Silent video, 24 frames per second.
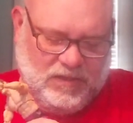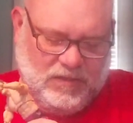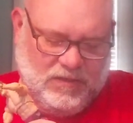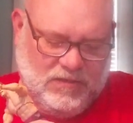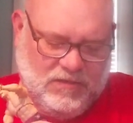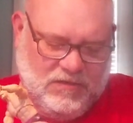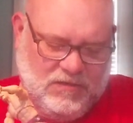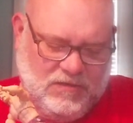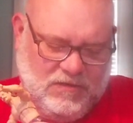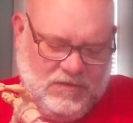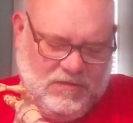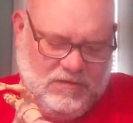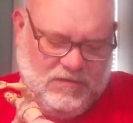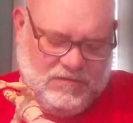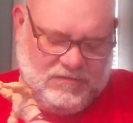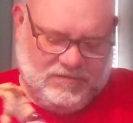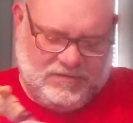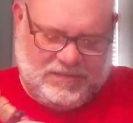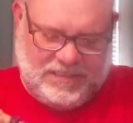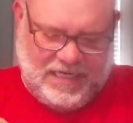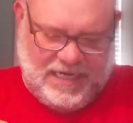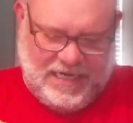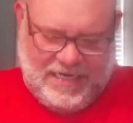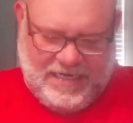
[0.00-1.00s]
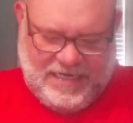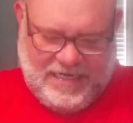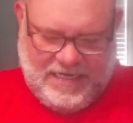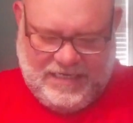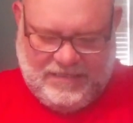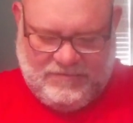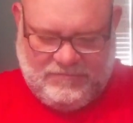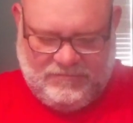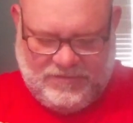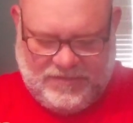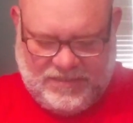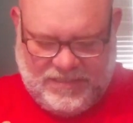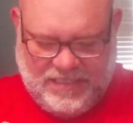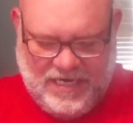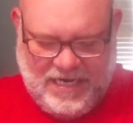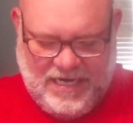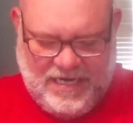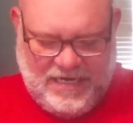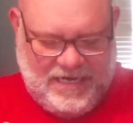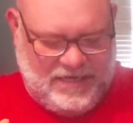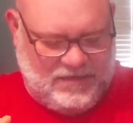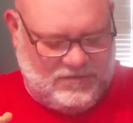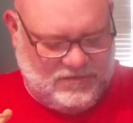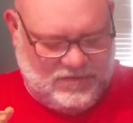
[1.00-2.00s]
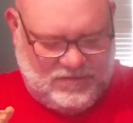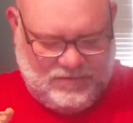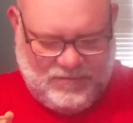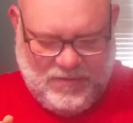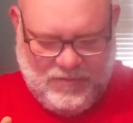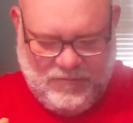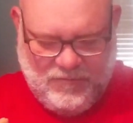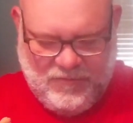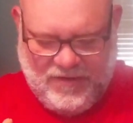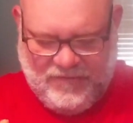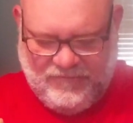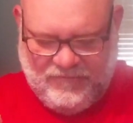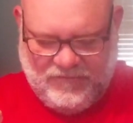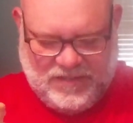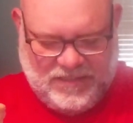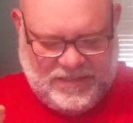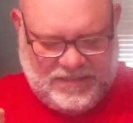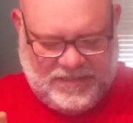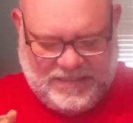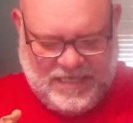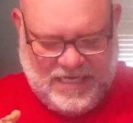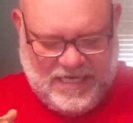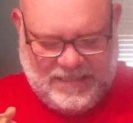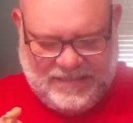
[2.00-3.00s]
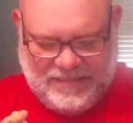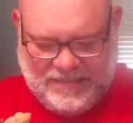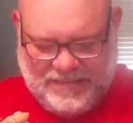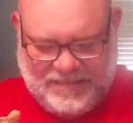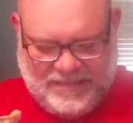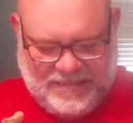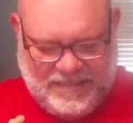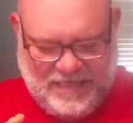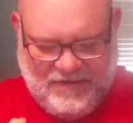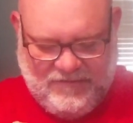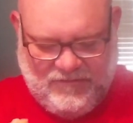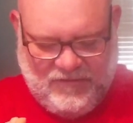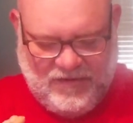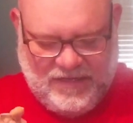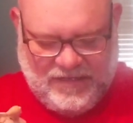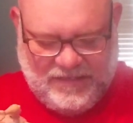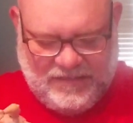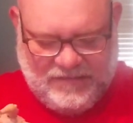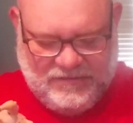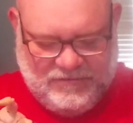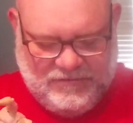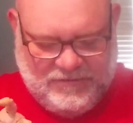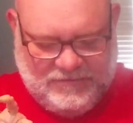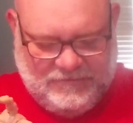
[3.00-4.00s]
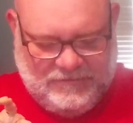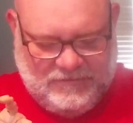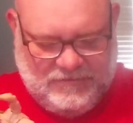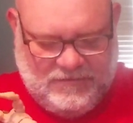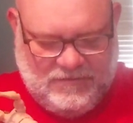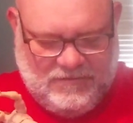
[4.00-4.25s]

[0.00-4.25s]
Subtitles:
Oh, tight ankles, but we've just got to see if he can do it.